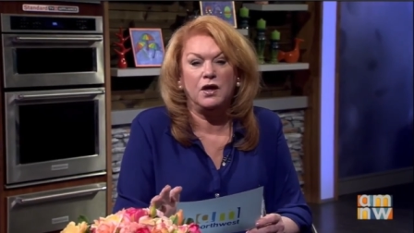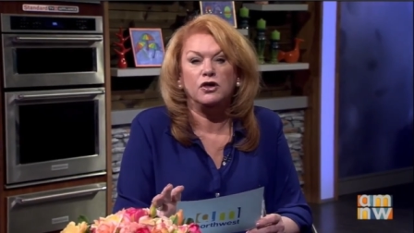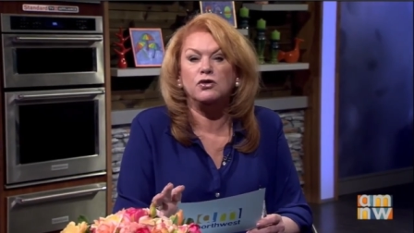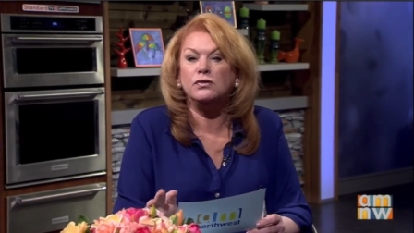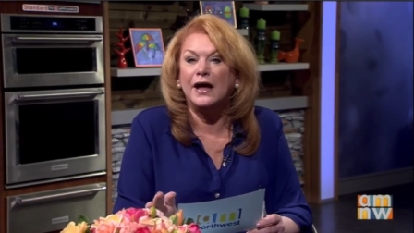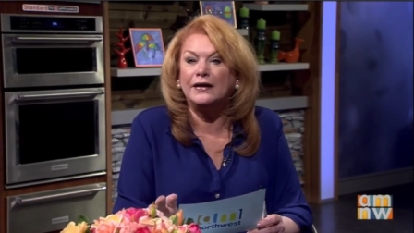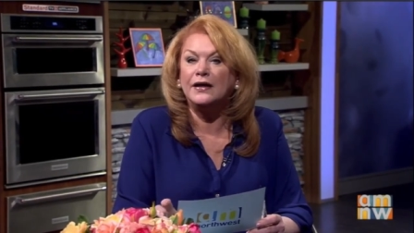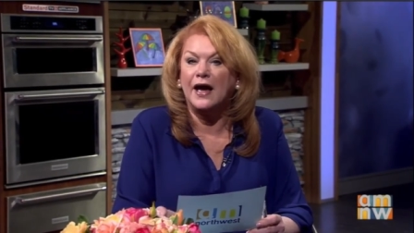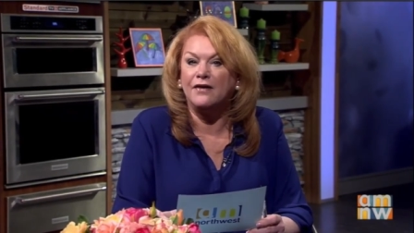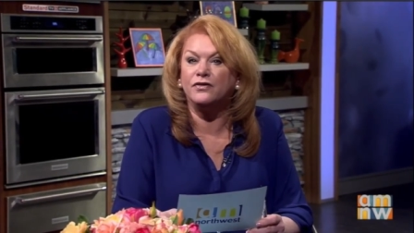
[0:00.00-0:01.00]
You likely
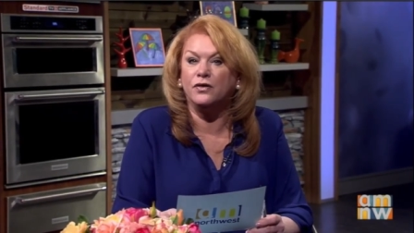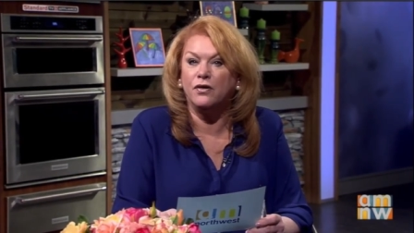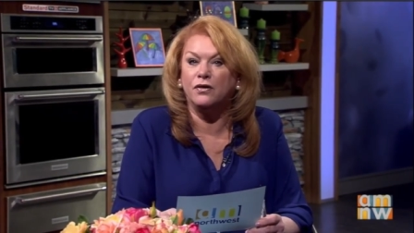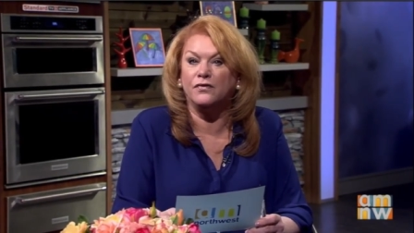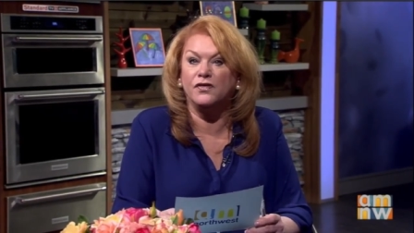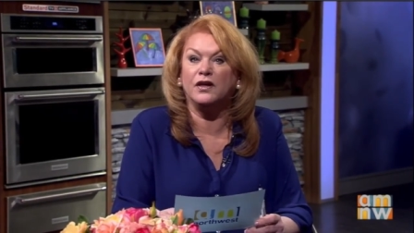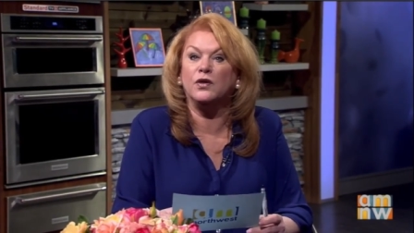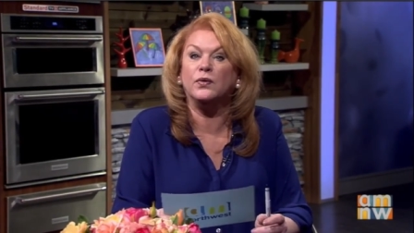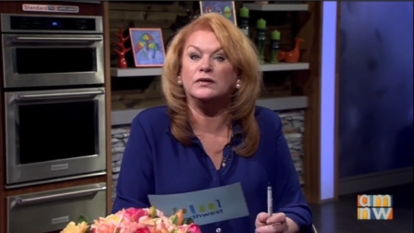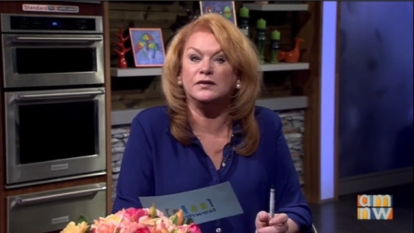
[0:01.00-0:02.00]
haven't heard of Siggi
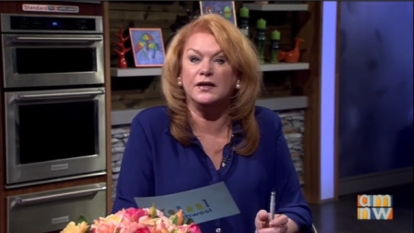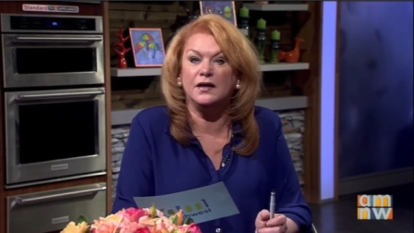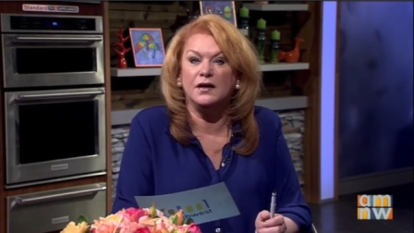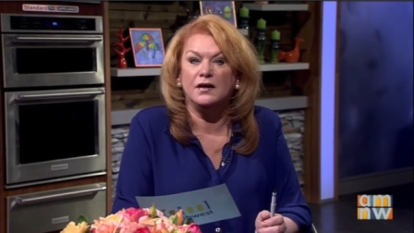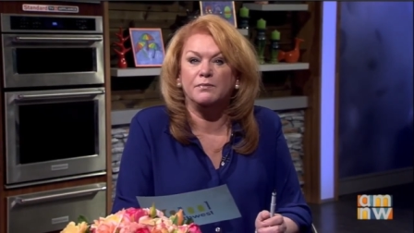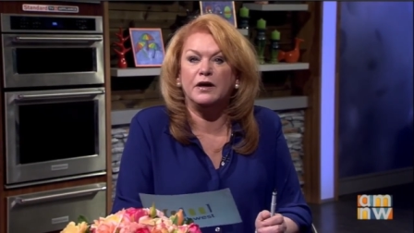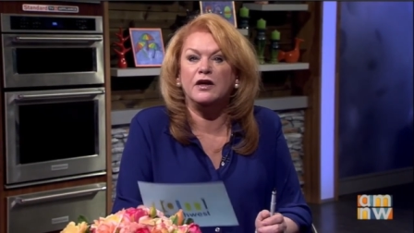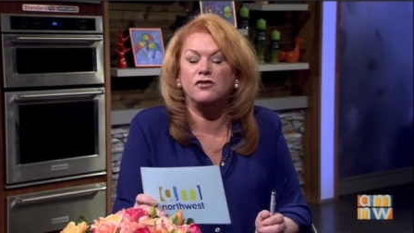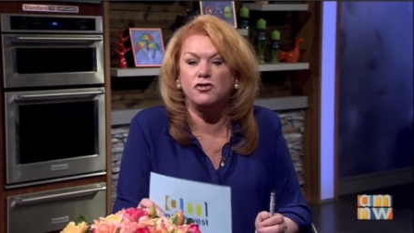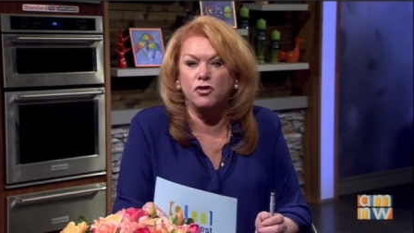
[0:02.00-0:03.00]
Wilzig, but
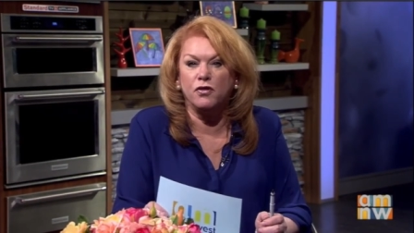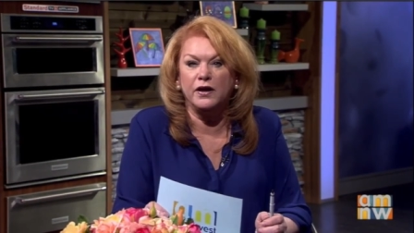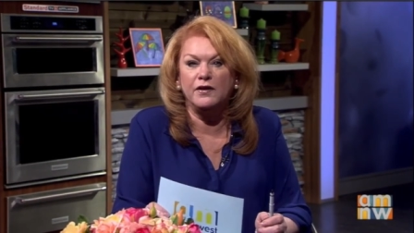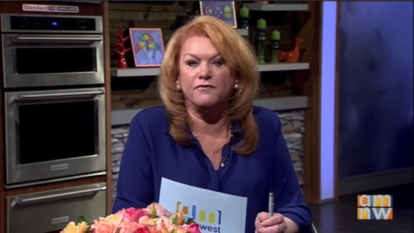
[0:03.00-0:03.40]
his journey